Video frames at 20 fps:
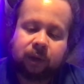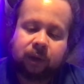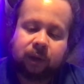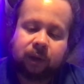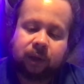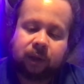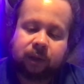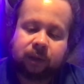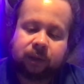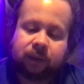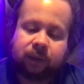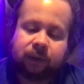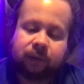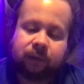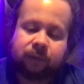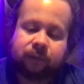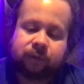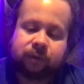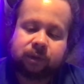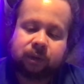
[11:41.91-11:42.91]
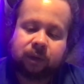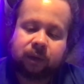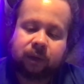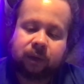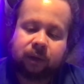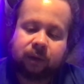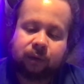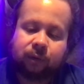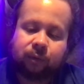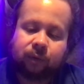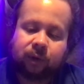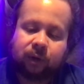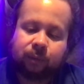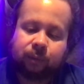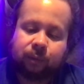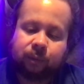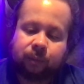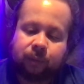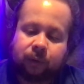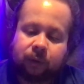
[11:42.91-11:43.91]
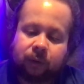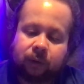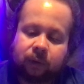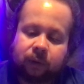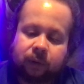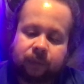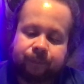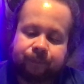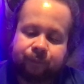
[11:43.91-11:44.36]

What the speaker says: and leaves an incredible mark.